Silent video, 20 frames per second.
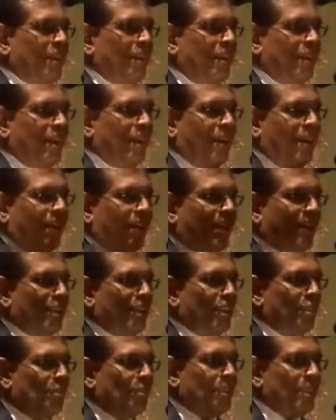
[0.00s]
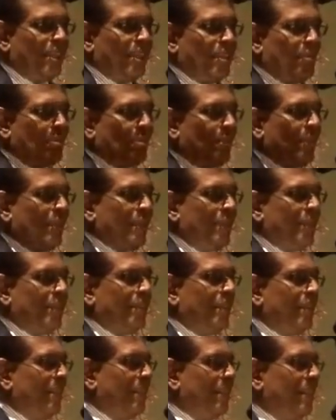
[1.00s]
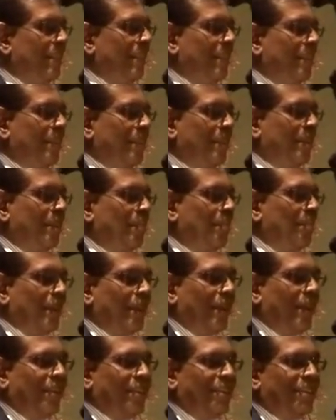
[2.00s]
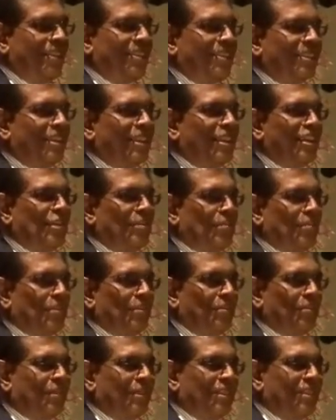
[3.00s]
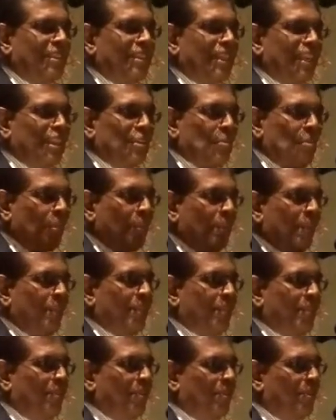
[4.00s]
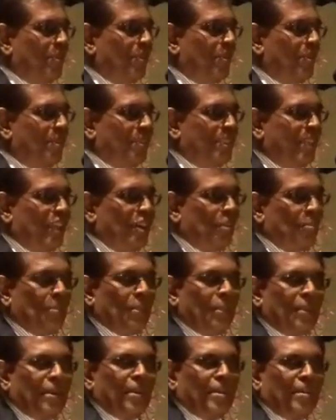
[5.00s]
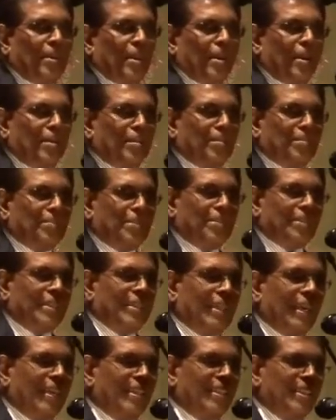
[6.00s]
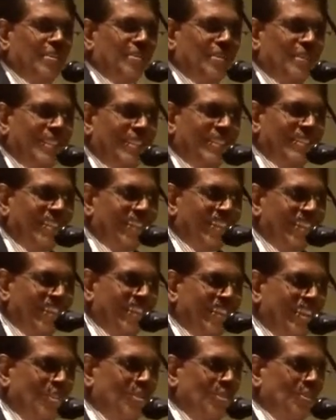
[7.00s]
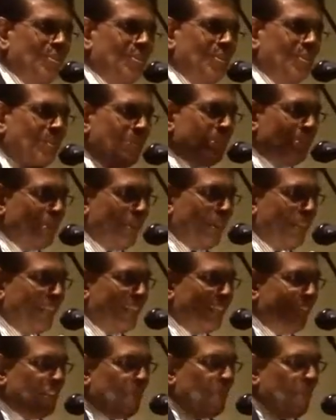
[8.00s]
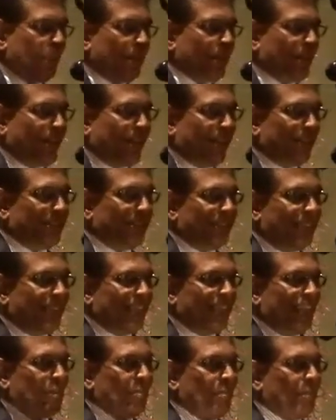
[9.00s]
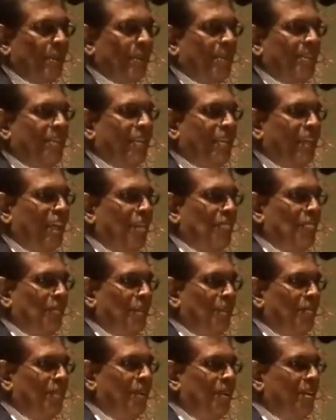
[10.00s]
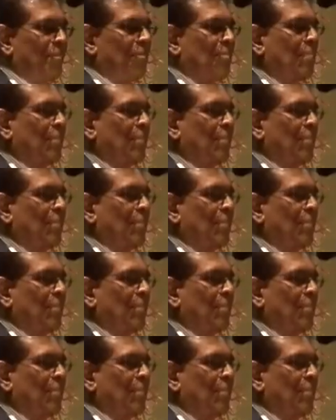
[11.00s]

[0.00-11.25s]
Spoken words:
I knew the mechanical engineering professor, then of course Professor Dayantha Vijayasekara, who joined around the time we were